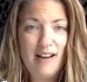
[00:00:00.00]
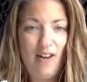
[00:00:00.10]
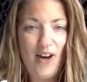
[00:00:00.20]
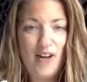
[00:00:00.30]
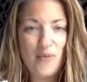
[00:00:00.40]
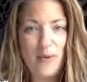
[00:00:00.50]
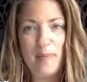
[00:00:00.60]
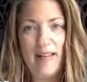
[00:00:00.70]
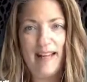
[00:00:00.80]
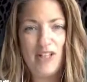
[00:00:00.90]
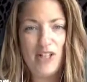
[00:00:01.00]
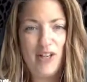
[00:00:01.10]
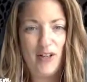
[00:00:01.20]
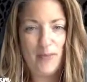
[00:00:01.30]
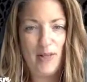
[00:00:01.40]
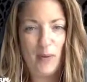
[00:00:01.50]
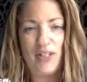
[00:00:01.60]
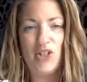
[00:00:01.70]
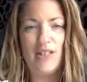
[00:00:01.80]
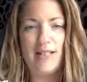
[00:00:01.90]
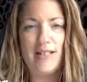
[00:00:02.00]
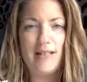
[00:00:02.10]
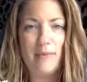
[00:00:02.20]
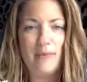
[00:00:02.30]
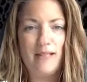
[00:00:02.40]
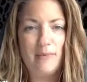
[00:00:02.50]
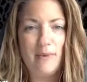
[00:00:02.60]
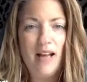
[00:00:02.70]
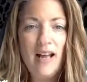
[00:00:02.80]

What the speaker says: live with me and actually ask me questions and send me some